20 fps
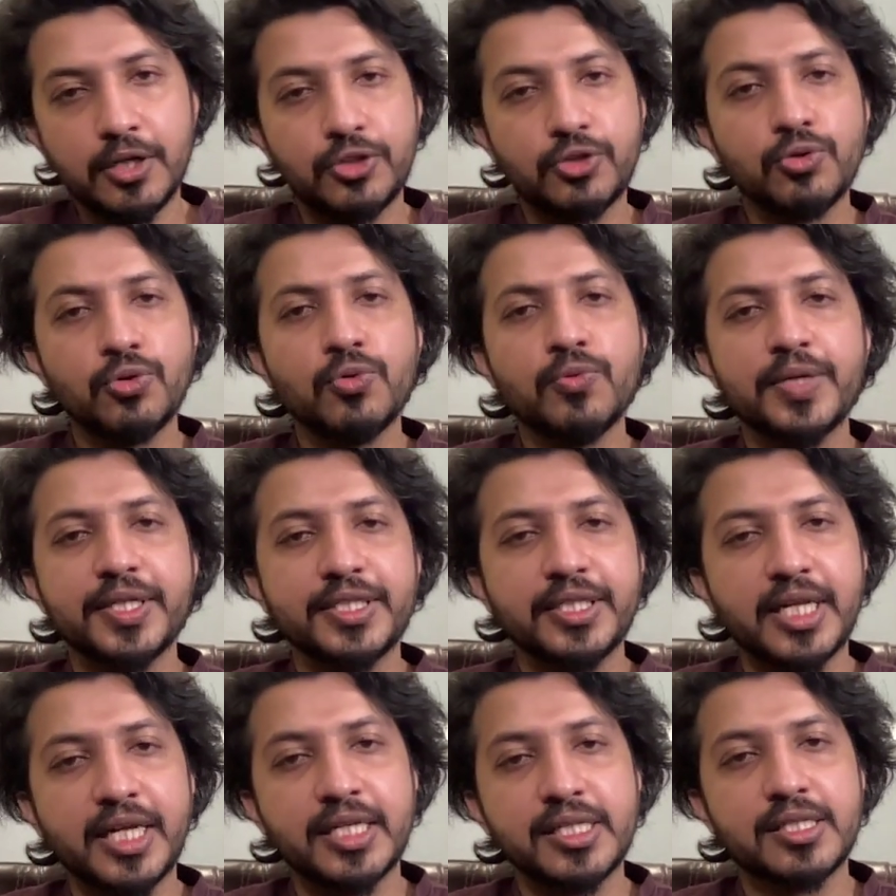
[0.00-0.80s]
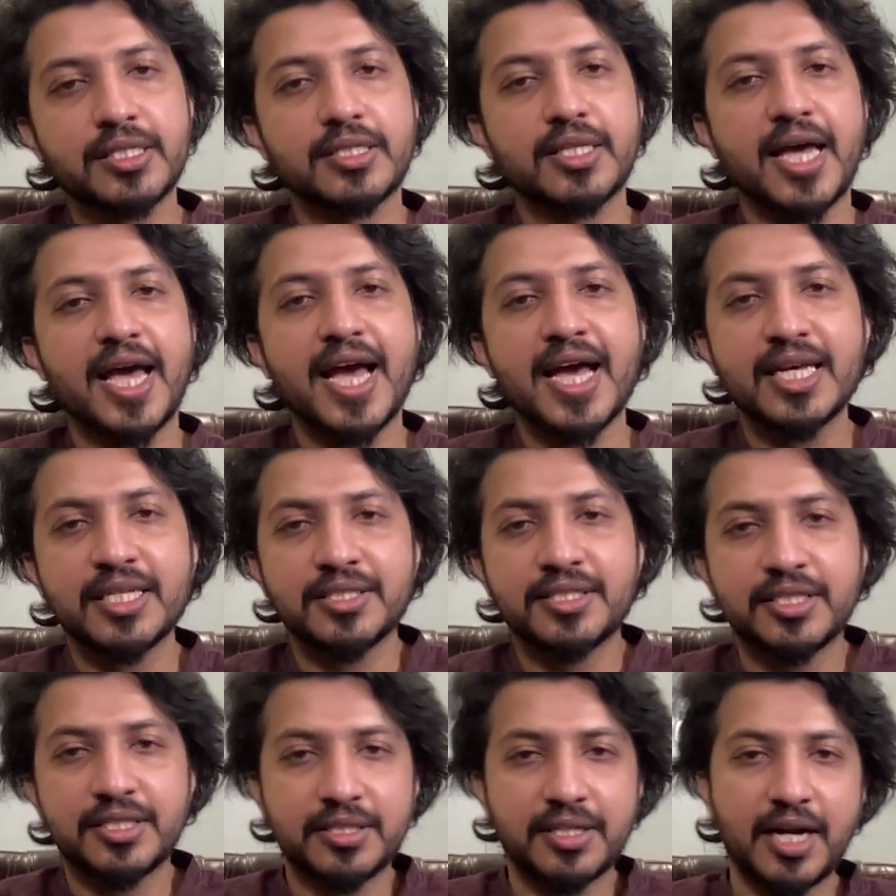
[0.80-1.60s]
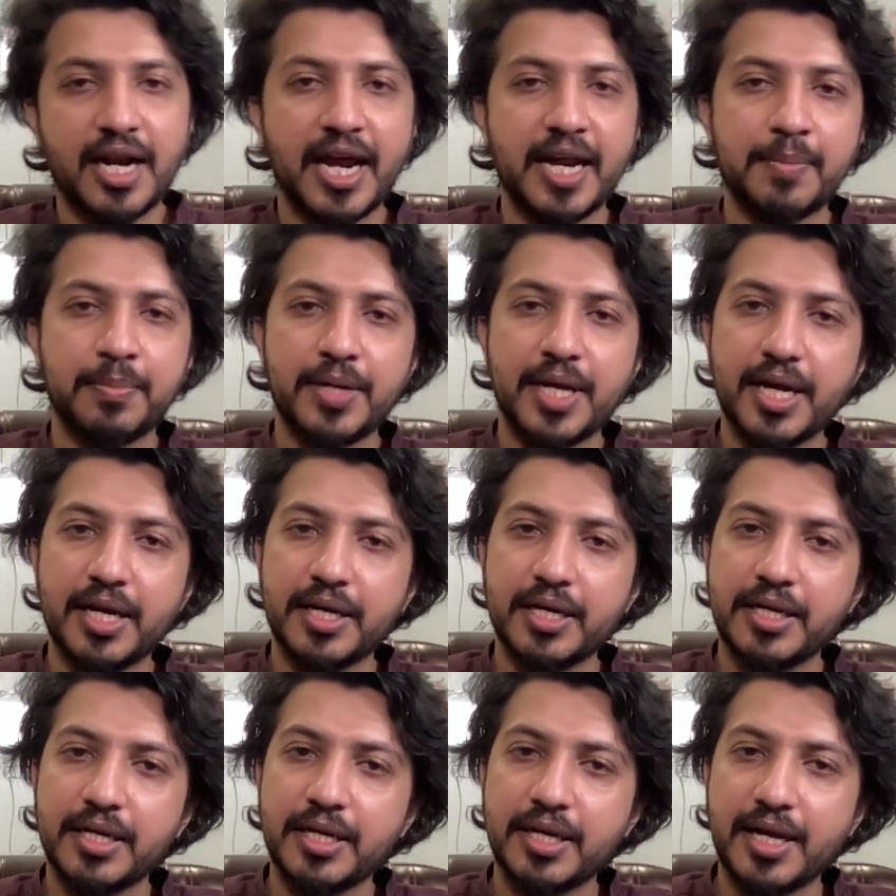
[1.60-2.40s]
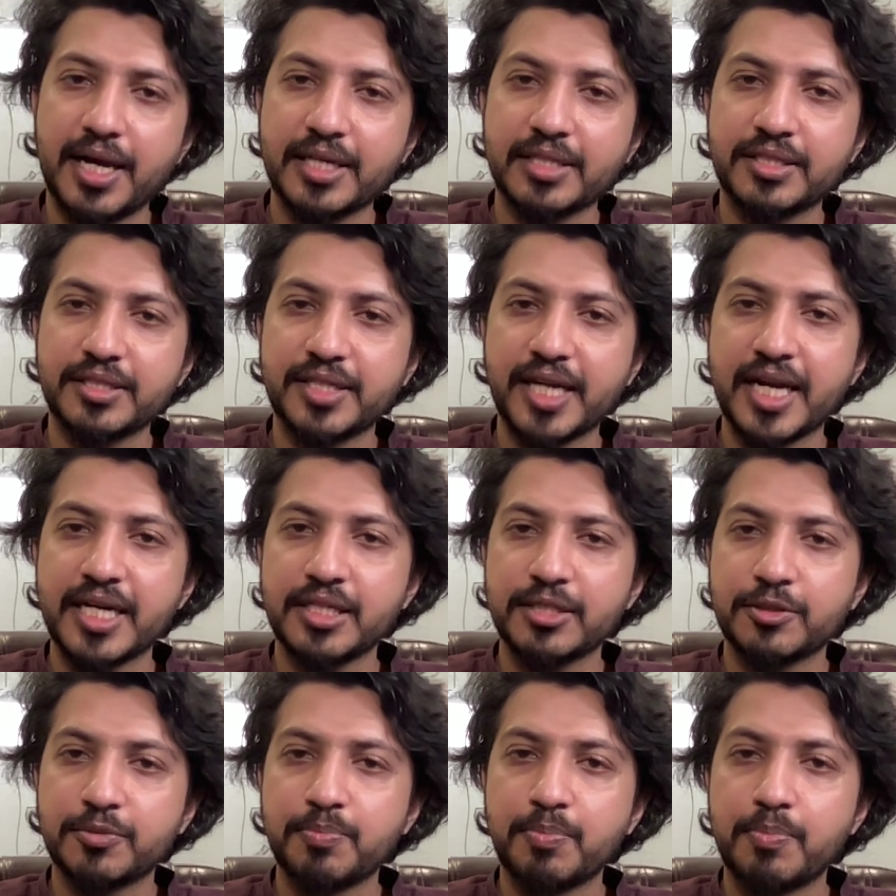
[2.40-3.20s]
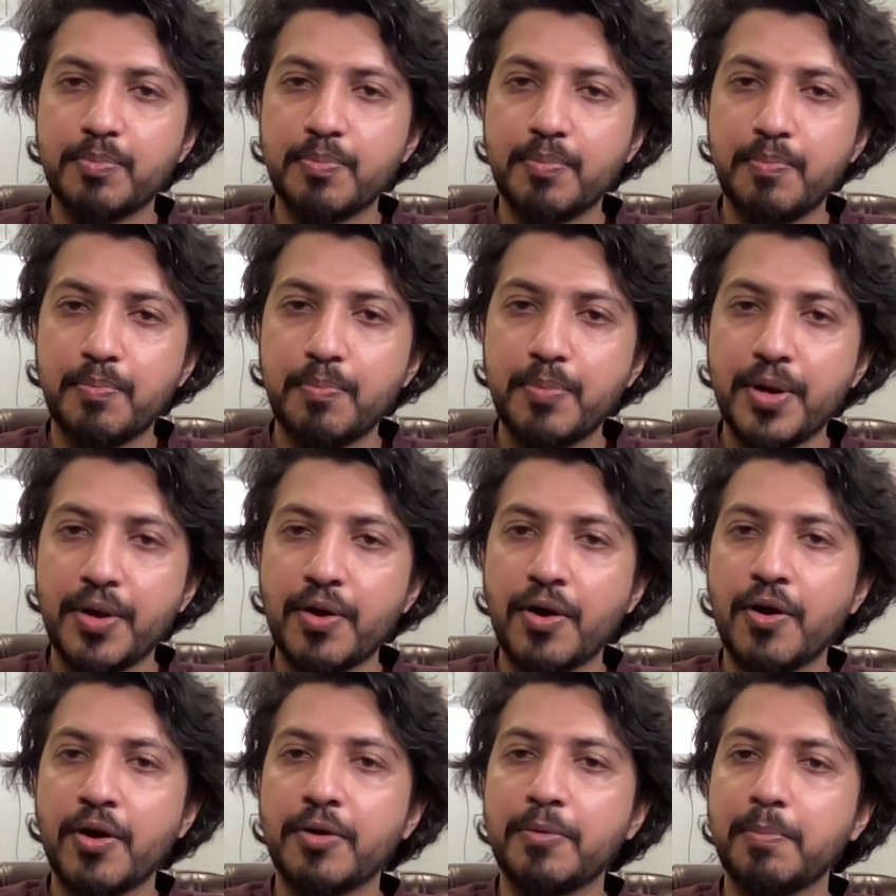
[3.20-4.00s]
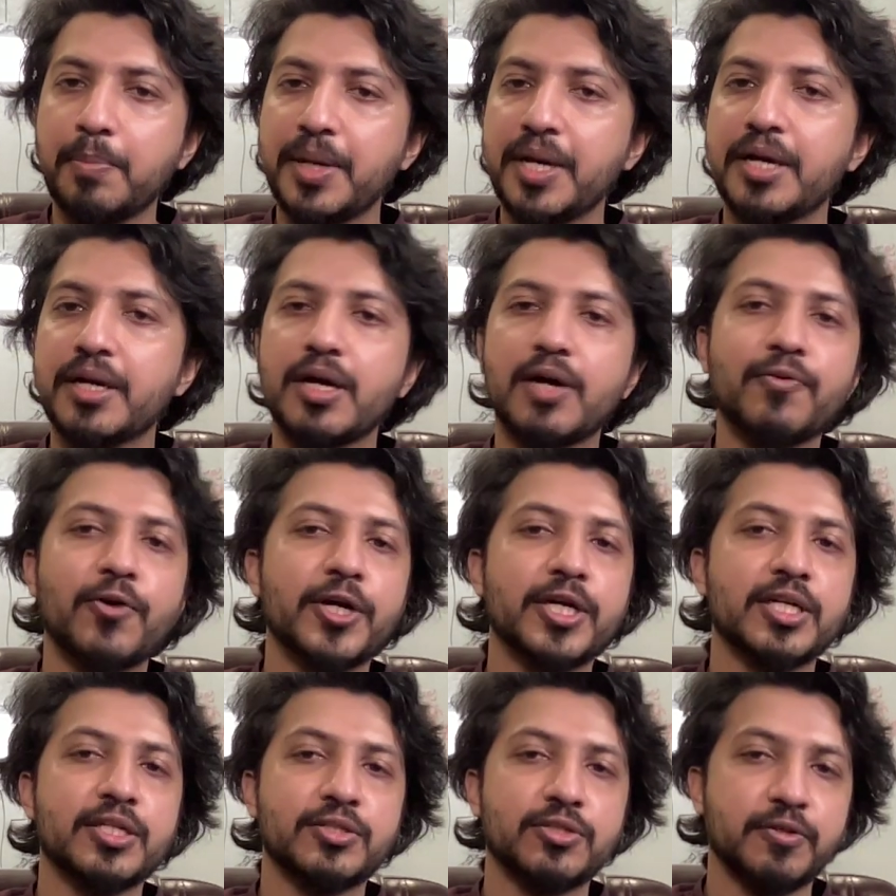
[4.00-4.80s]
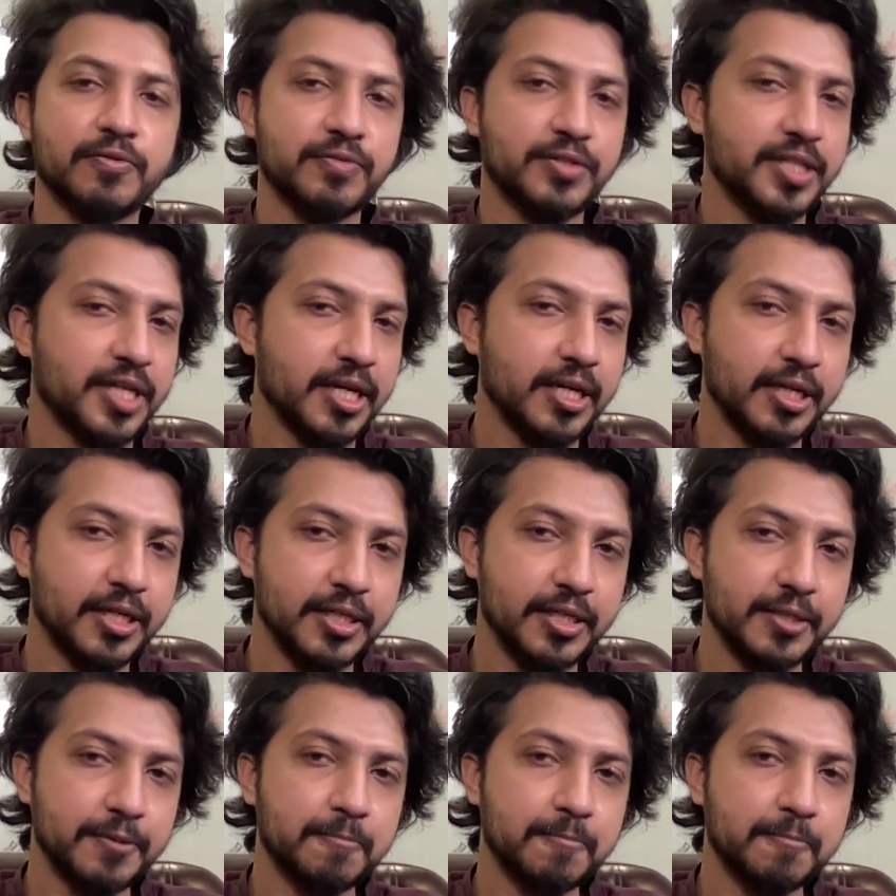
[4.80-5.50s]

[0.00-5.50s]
True vigilance, as described, extends beyond mere avoidance of sin.